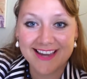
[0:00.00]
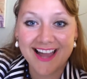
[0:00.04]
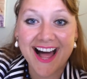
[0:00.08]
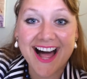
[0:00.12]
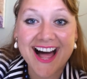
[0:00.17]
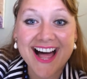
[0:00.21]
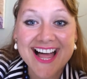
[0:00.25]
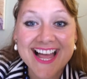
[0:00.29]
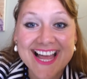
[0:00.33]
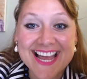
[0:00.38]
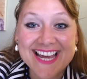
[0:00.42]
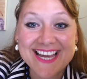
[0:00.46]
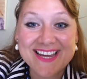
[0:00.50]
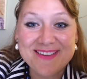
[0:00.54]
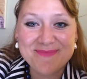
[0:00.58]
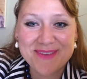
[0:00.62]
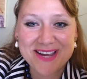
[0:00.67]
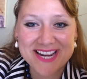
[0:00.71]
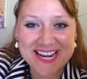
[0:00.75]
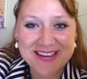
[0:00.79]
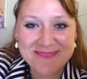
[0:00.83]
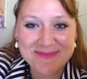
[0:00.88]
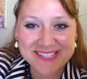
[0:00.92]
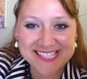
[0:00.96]
Hi,
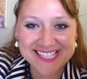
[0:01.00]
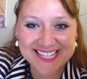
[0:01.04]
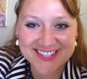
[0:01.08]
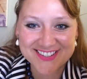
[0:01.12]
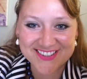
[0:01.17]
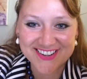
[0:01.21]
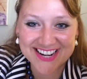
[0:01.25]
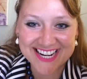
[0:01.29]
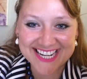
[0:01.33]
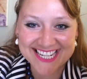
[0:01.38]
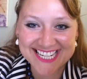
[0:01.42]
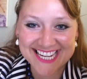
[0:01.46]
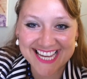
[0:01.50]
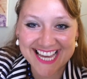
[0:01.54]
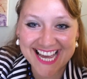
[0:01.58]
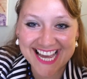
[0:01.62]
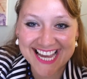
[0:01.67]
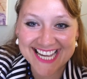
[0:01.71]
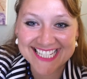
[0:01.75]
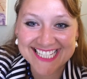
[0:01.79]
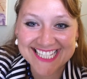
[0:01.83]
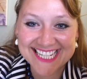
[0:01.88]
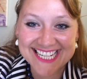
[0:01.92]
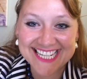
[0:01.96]
my name is Andrea
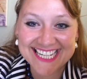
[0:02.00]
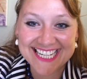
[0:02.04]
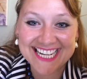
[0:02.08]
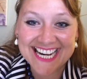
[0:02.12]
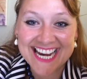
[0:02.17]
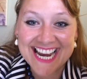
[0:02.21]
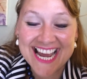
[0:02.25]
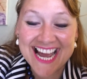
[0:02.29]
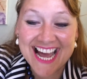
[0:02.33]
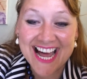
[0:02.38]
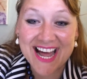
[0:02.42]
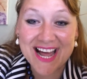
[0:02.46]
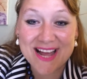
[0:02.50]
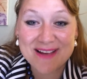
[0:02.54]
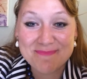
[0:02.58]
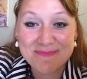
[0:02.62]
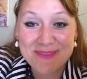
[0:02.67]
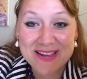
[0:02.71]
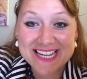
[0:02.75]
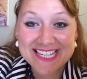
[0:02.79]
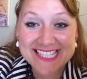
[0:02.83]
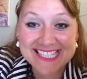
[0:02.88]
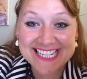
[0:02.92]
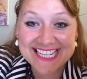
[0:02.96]
Takaji. I'm
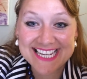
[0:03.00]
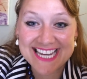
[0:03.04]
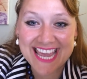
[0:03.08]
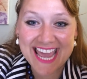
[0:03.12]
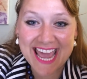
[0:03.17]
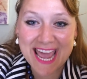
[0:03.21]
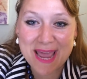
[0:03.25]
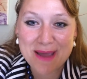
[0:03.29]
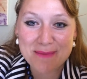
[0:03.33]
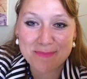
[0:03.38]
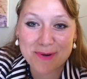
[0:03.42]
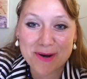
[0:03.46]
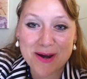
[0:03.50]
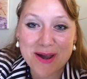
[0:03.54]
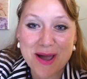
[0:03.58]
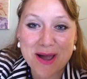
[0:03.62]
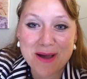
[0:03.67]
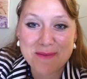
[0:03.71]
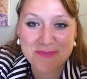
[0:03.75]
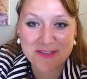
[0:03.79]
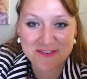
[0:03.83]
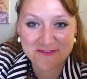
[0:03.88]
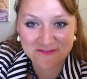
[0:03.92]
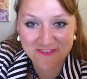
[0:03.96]
based in Canberra.
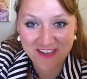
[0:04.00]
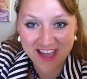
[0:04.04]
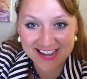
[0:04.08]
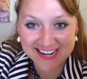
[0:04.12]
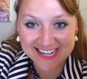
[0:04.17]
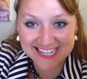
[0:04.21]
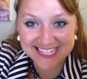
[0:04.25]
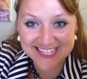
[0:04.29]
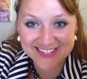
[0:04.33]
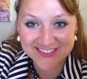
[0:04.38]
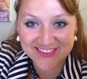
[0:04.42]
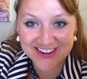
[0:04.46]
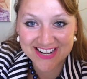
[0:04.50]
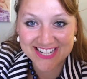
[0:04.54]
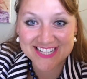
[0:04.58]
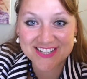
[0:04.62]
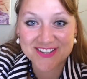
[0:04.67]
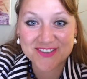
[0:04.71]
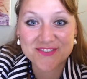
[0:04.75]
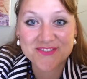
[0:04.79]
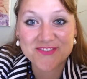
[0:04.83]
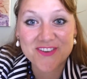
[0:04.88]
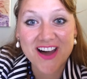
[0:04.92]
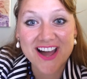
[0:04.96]
I'm the founding
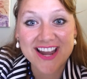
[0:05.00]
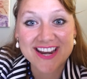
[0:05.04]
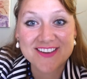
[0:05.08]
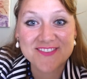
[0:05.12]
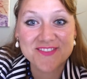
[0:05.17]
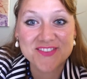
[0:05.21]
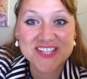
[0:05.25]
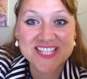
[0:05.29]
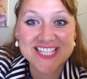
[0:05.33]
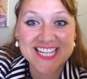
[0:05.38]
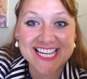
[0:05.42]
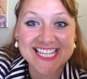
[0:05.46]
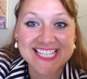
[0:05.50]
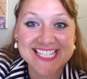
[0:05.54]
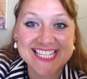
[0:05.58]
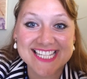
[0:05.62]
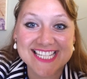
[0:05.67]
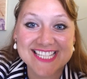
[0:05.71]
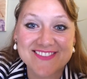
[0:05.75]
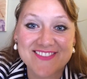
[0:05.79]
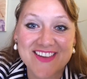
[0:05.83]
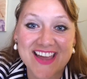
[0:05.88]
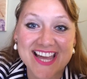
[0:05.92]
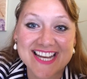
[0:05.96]
director of Fighting for
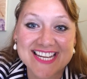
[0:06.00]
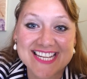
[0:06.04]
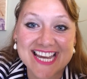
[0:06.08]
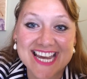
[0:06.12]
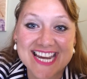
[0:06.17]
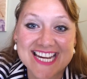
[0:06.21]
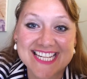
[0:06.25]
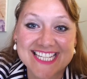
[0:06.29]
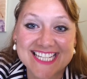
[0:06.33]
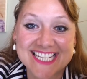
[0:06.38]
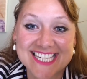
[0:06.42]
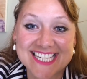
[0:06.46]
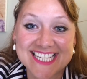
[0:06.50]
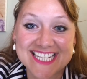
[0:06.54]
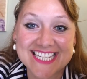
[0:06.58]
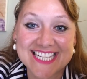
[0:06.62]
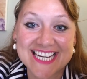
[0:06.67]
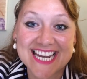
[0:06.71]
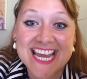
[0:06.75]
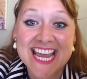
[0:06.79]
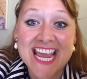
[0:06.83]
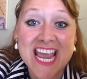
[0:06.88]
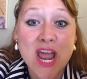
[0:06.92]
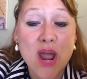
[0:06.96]
Justice
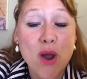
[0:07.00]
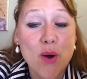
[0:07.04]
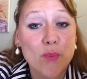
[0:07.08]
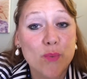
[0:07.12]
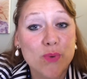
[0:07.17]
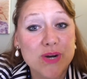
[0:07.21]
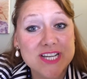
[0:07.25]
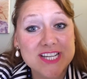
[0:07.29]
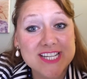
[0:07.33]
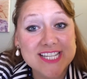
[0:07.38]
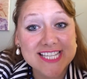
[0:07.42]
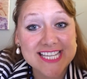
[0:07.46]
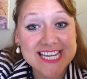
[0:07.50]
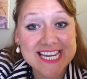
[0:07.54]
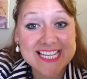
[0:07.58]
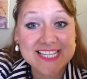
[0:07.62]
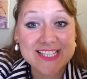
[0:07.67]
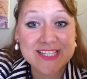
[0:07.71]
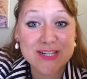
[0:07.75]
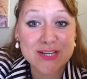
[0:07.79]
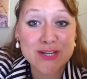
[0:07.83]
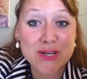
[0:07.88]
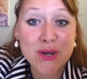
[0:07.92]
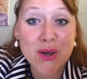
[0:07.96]
Foundation, which
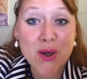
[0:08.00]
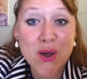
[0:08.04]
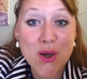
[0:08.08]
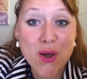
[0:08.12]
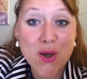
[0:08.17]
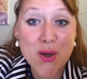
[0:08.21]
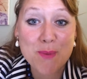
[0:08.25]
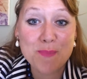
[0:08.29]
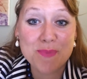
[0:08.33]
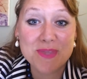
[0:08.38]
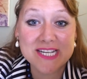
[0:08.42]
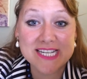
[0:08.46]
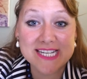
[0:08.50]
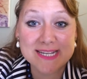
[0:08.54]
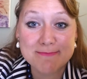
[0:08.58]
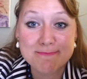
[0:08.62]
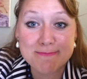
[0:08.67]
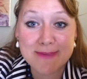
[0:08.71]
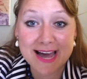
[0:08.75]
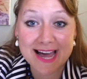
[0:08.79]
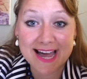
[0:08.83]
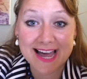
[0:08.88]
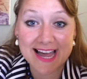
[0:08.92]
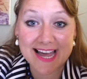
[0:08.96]
seeks to curb the
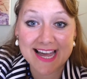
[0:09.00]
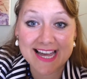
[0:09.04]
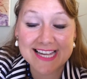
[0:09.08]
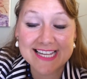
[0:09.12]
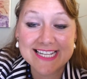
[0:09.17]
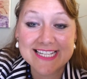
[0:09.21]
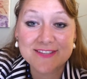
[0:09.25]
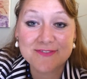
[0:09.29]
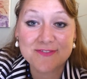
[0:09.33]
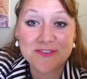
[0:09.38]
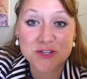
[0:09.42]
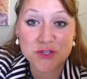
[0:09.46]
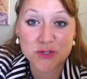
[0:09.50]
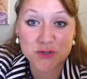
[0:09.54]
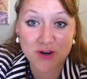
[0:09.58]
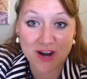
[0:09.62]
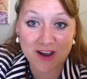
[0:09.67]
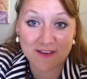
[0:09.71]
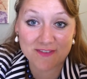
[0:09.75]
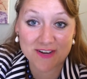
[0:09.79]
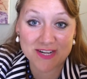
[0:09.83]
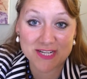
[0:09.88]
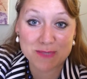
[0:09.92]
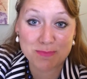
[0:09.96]
demand for
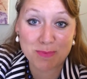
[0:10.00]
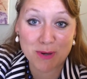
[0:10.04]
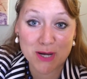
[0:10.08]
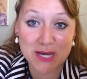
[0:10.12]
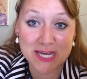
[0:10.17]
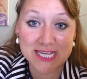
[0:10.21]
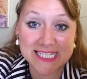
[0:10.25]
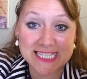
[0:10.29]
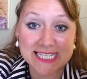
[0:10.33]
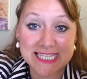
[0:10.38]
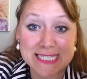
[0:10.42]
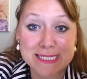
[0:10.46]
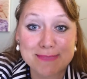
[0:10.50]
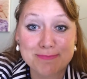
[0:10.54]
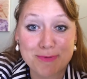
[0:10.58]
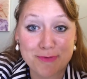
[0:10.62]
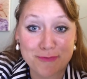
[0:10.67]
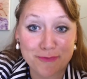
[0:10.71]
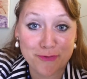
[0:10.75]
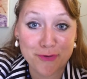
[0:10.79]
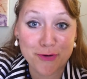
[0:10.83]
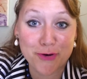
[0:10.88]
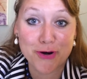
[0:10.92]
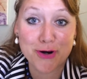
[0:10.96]
trafficked persons
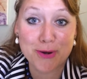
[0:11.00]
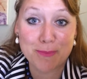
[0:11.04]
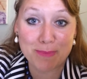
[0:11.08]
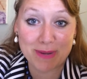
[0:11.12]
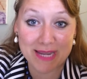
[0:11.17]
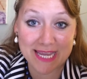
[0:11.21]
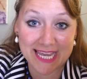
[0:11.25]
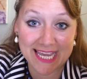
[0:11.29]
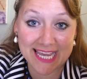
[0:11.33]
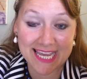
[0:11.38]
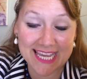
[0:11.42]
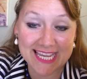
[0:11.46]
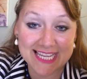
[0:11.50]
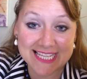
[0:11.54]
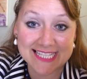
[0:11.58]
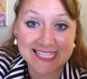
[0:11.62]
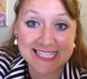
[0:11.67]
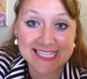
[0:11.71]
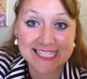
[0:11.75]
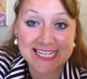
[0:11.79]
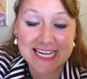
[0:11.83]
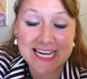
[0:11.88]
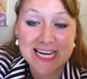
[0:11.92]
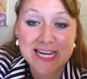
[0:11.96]
before it
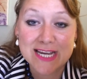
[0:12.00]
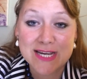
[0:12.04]
begins.